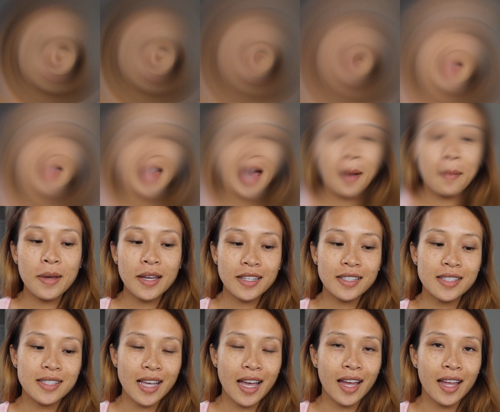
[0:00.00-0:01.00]
But that being
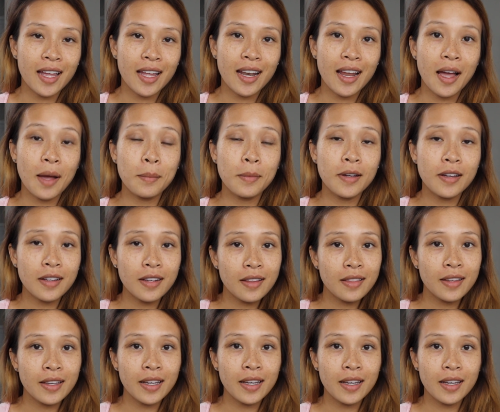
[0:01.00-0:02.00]
said, I'm gonna
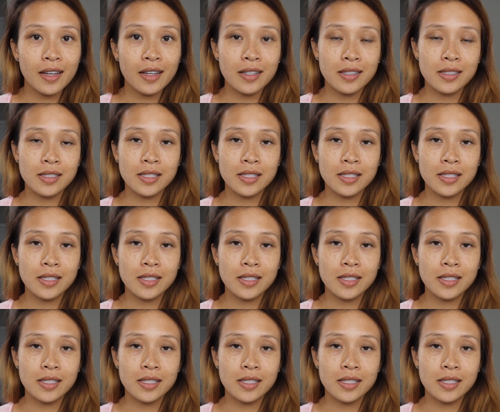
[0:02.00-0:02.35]
link